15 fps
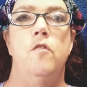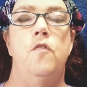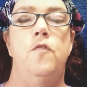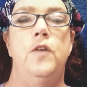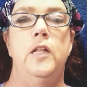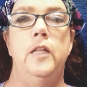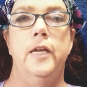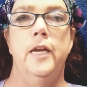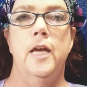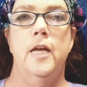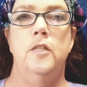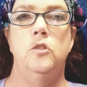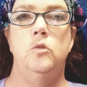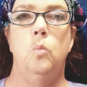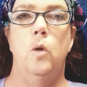filling
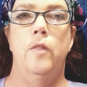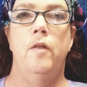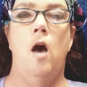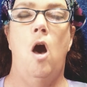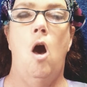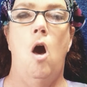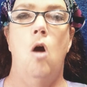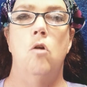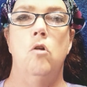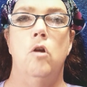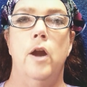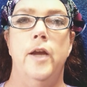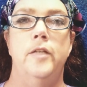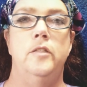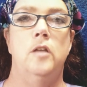us with all
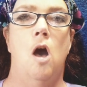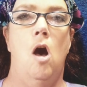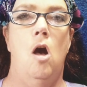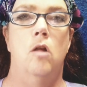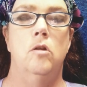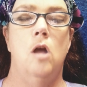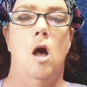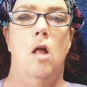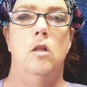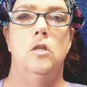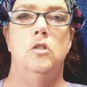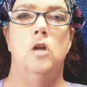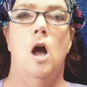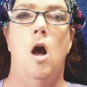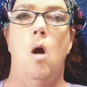grace, all
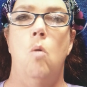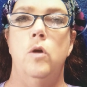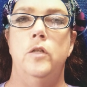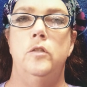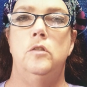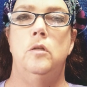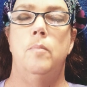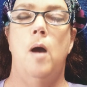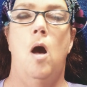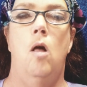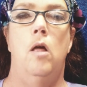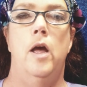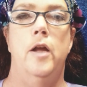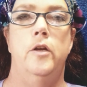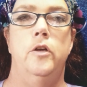knowledge, all wisdom,
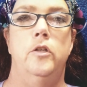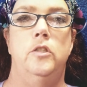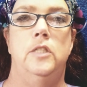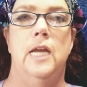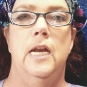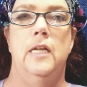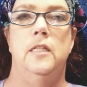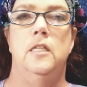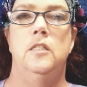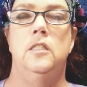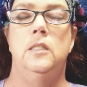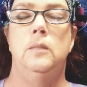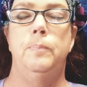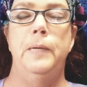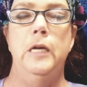all understanding, the
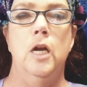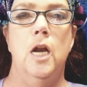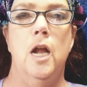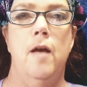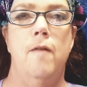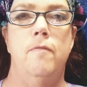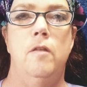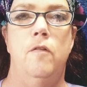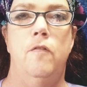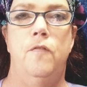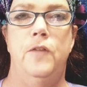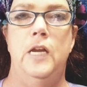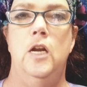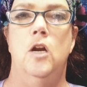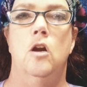spirit of the
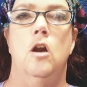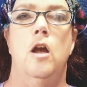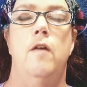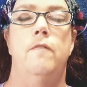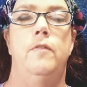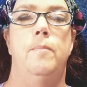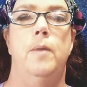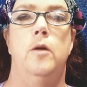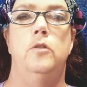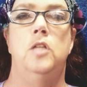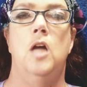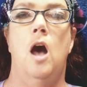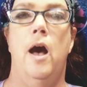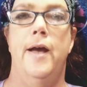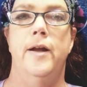fear of the Most
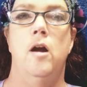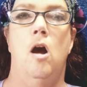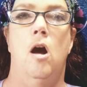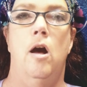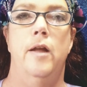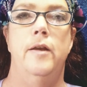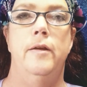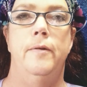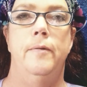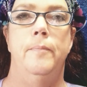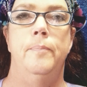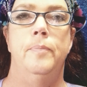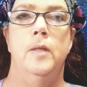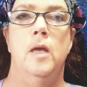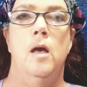High God
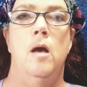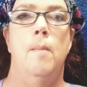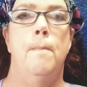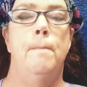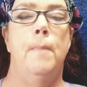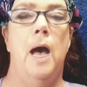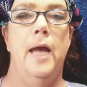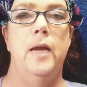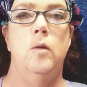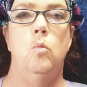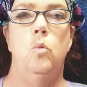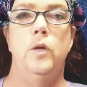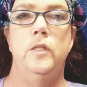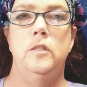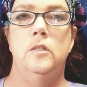might,
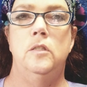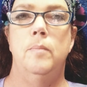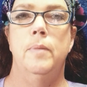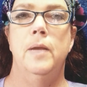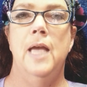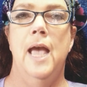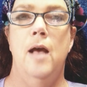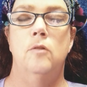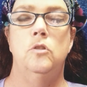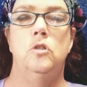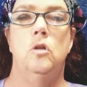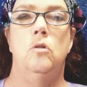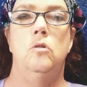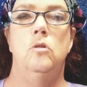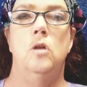wisdom,
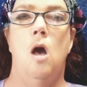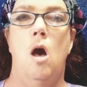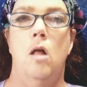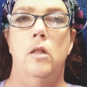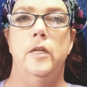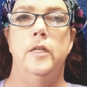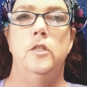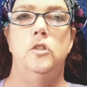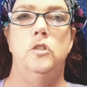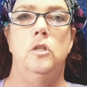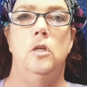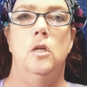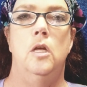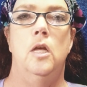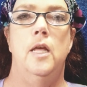counsel, knowledge,
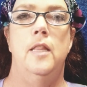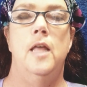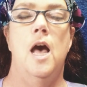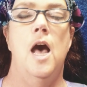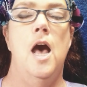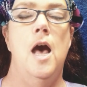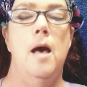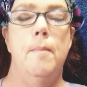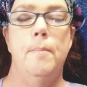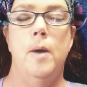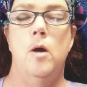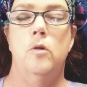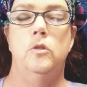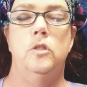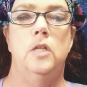and the
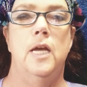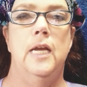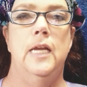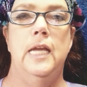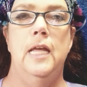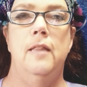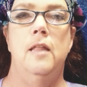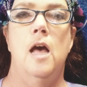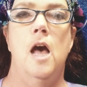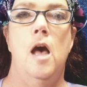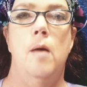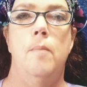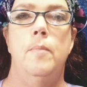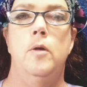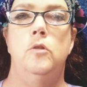utmost, again, the
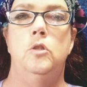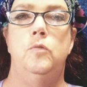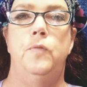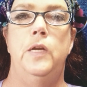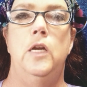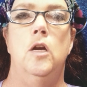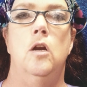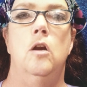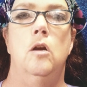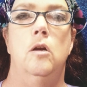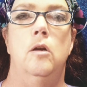utmost fear